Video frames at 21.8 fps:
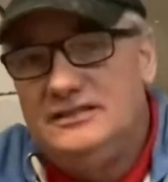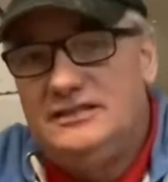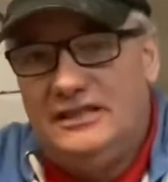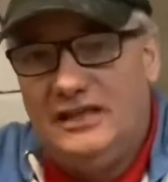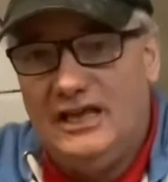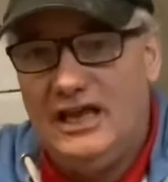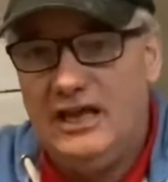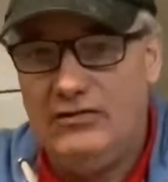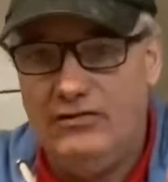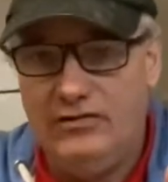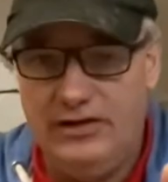
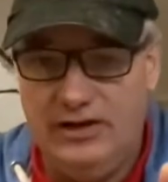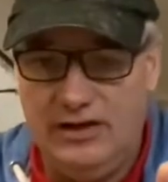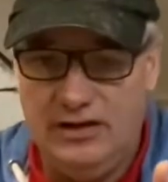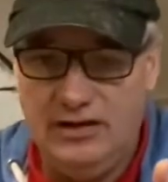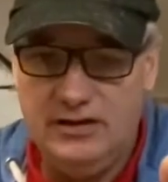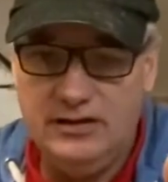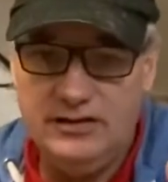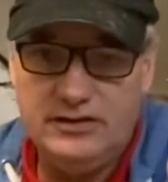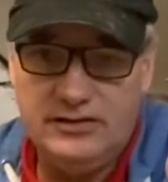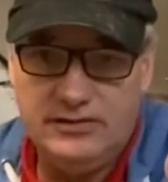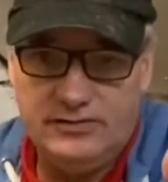area
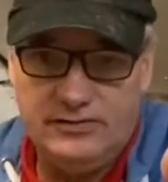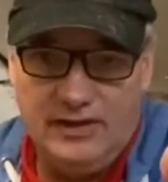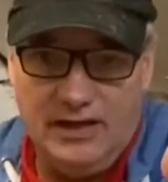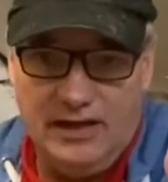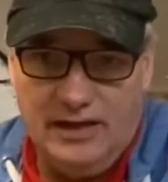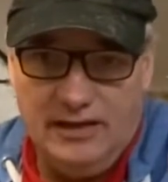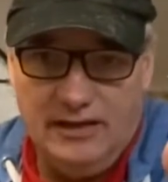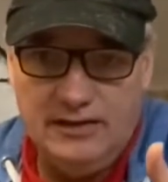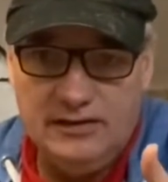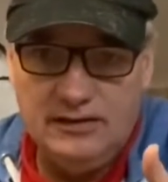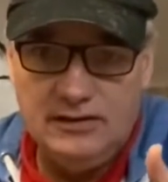that
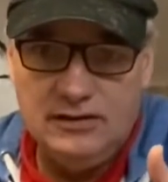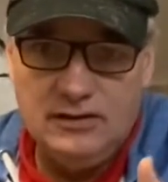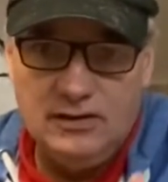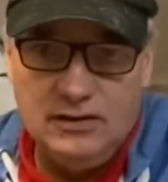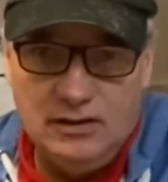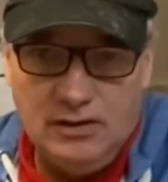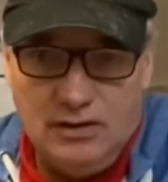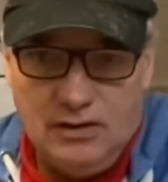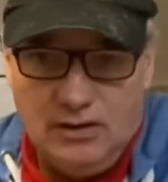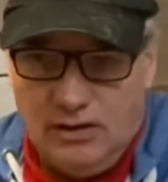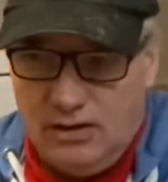
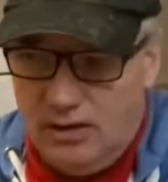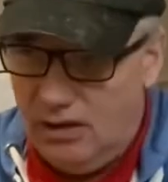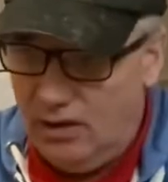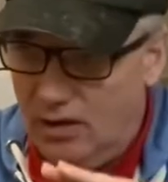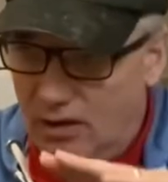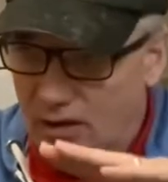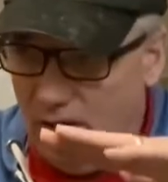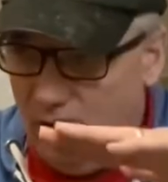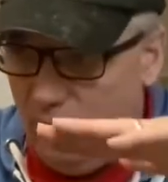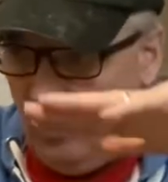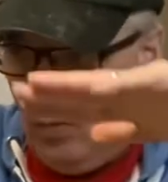
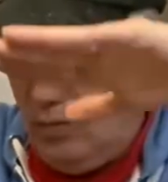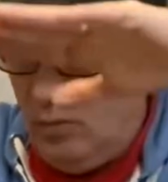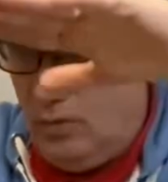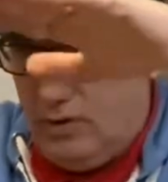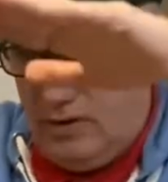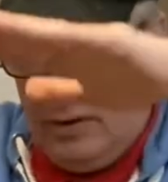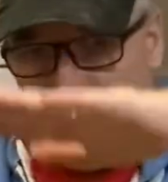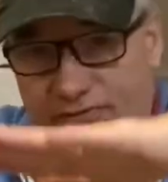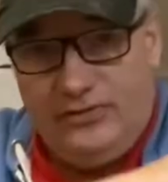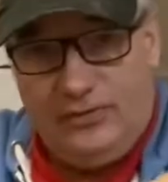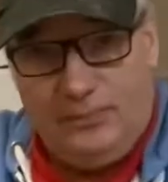we'll have
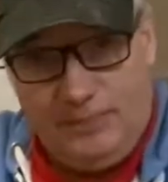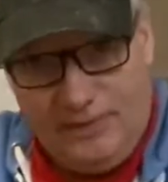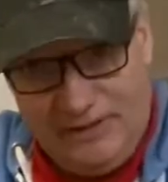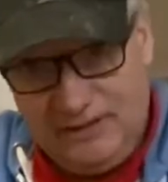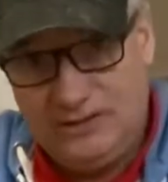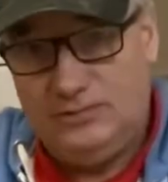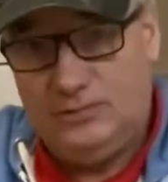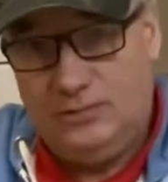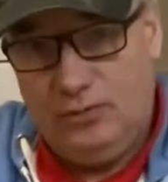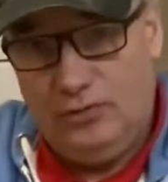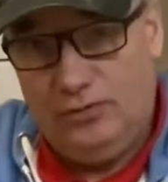the
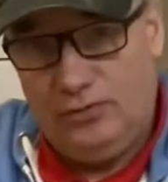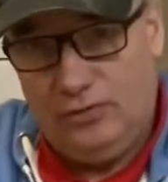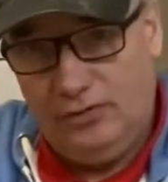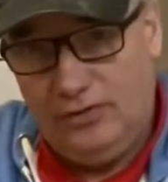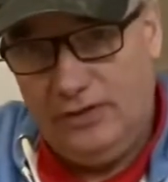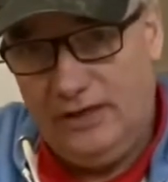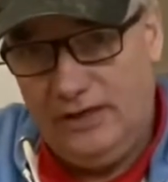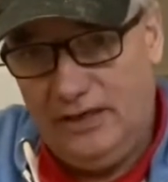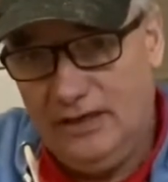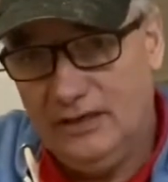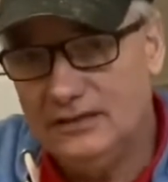baseboard on
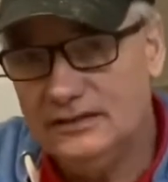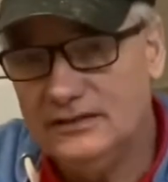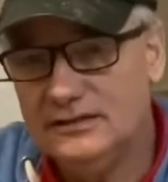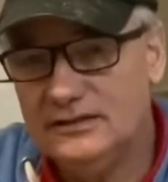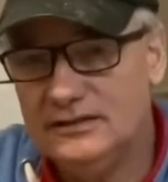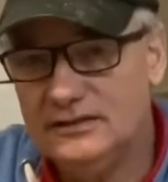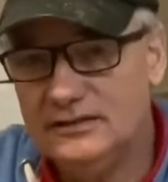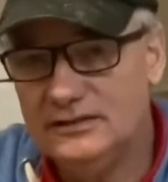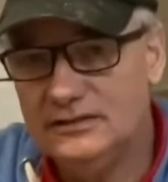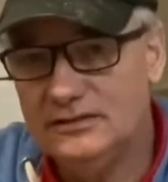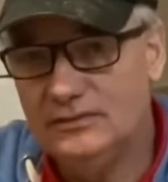here,
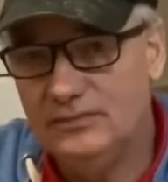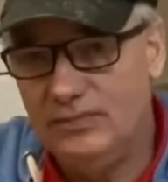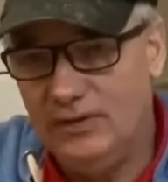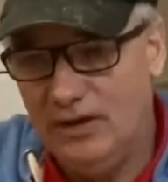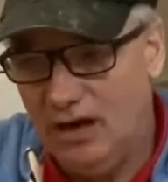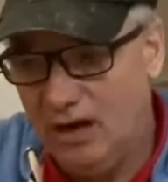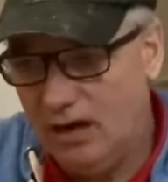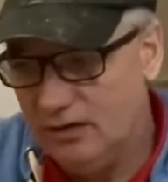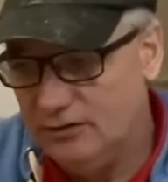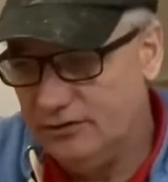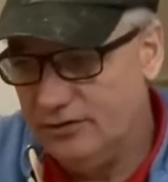but I'm
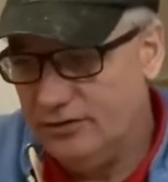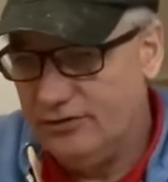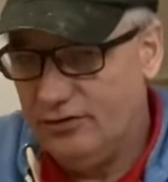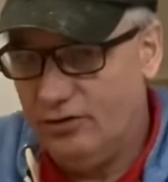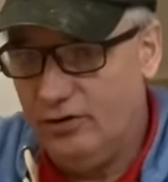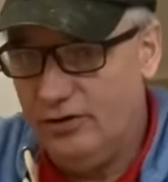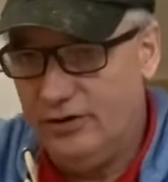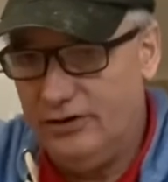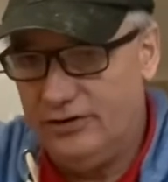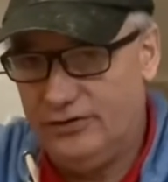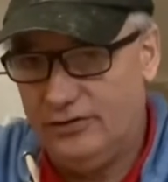going to design it
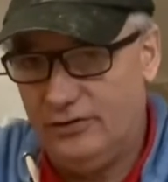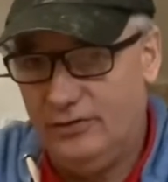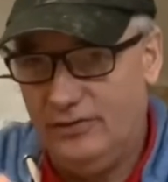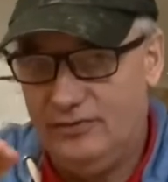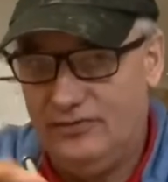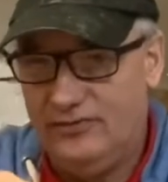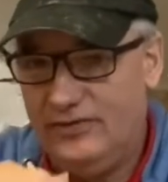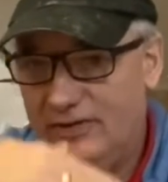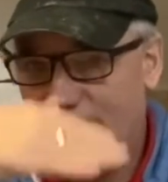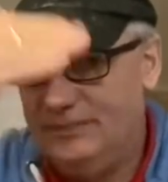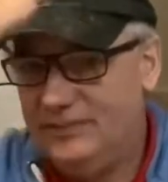so it
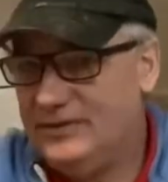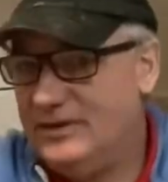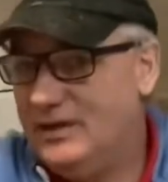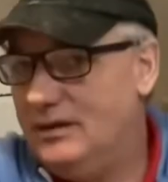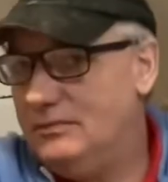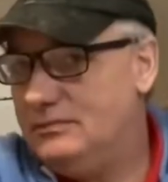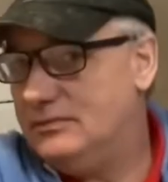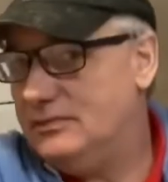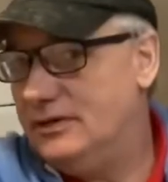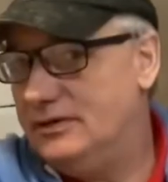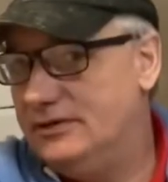flips up
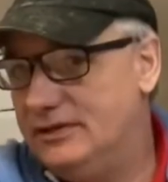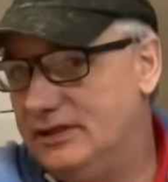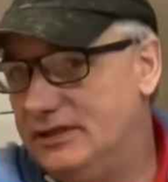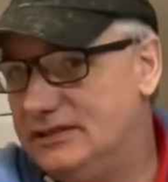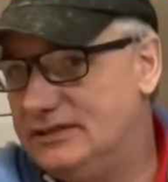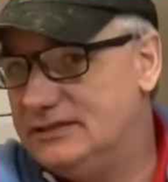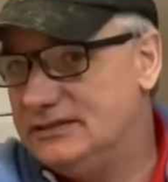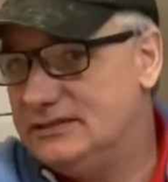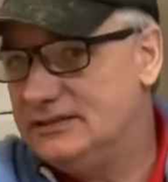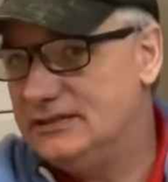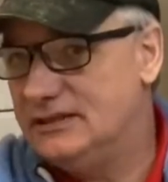like
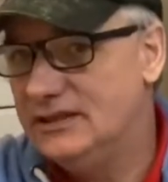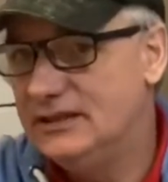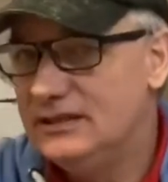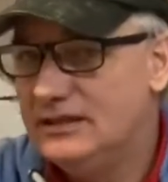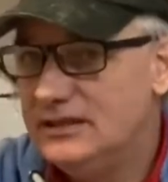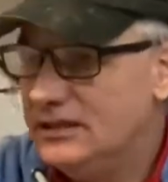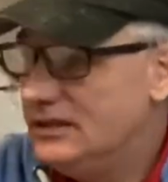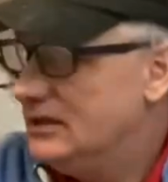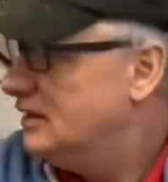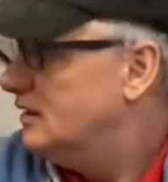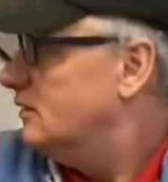this
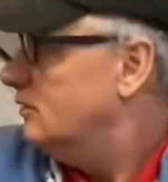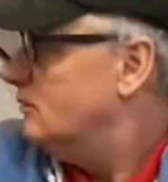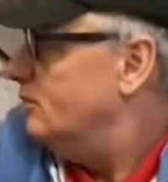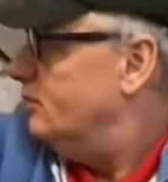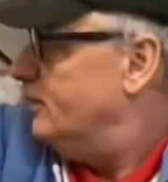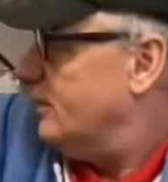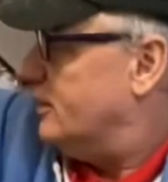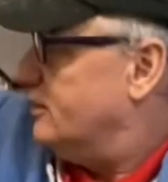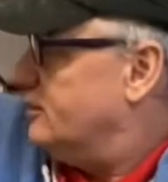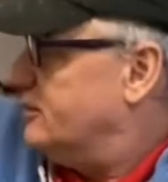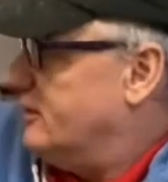
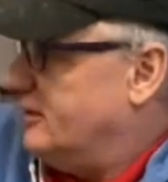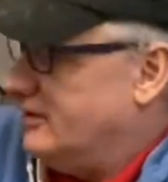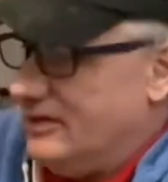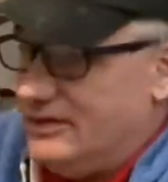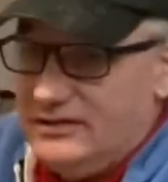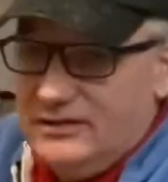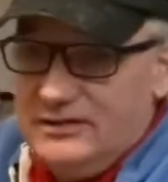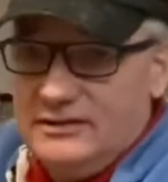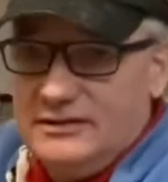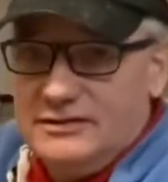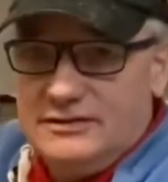because of
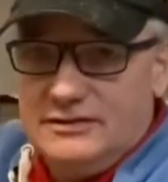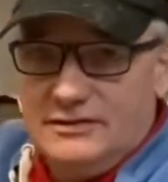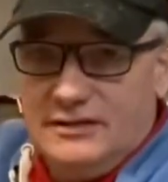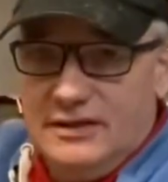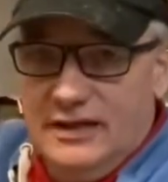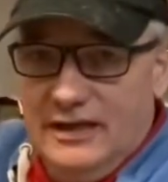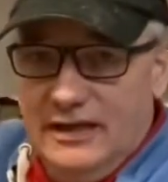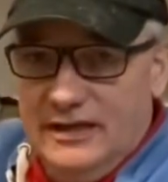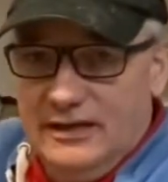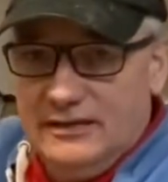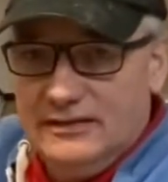this here.
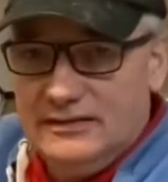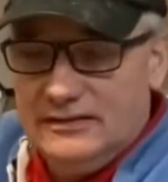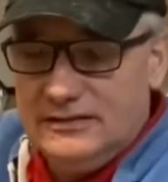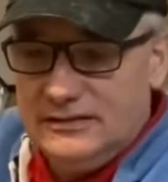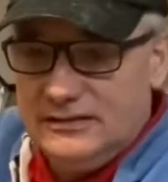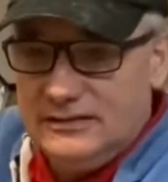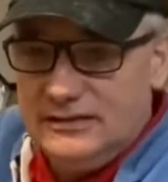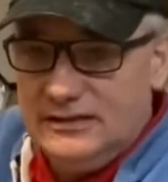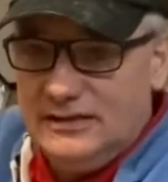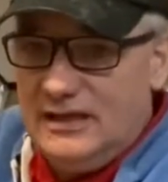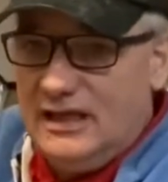
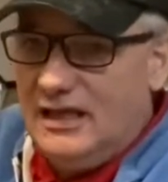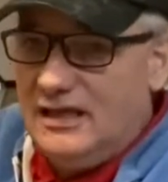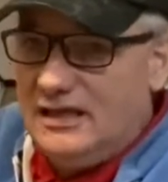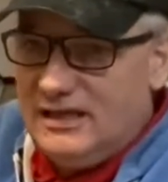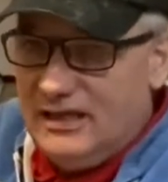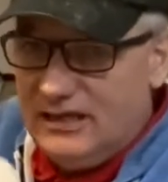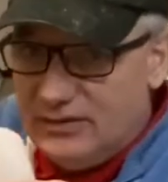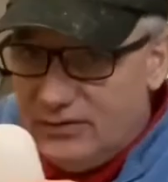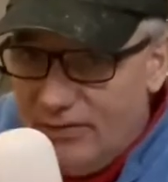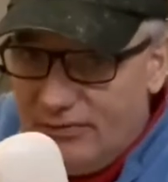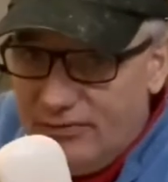In case you
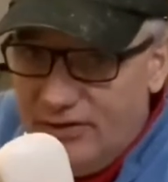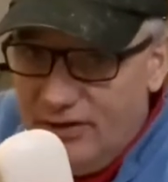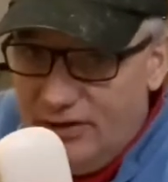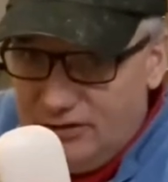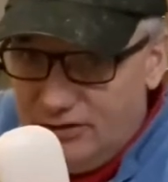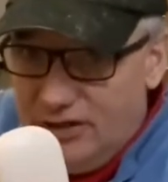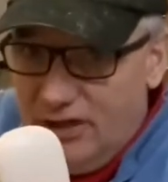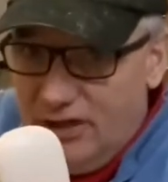have an engine, like